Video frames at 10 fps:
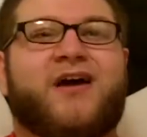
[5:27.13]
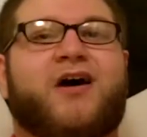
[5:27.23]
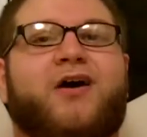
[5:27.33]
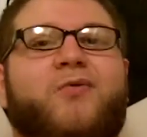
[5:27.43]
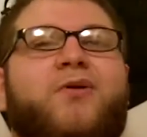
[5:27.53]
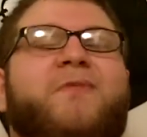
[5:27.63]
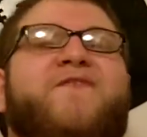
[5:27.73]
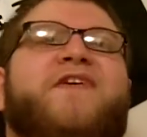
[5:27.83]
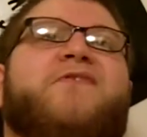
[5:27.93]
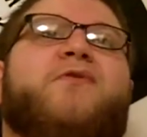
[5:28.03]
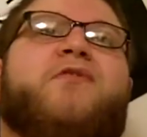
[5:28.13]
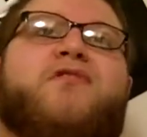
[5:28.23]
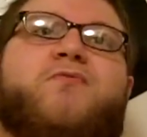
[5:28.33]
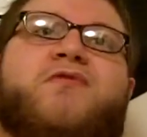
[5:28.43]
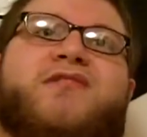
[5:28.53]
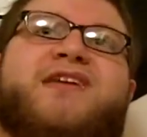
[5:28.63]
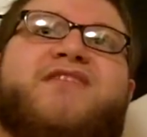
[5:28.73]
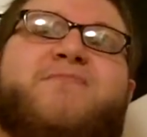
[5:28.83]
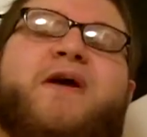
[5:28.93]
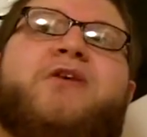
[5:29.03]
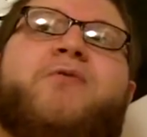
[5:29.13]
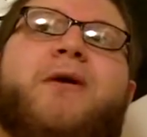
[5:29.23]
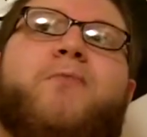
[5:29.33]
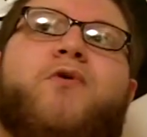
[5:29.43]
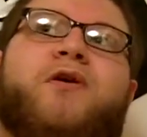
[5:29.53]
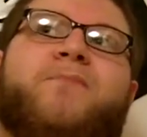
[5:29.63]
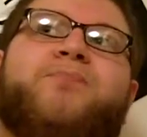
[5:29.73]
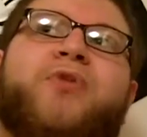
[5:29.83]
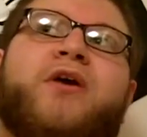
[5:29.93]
One of my favorite ones was the spiderweb one,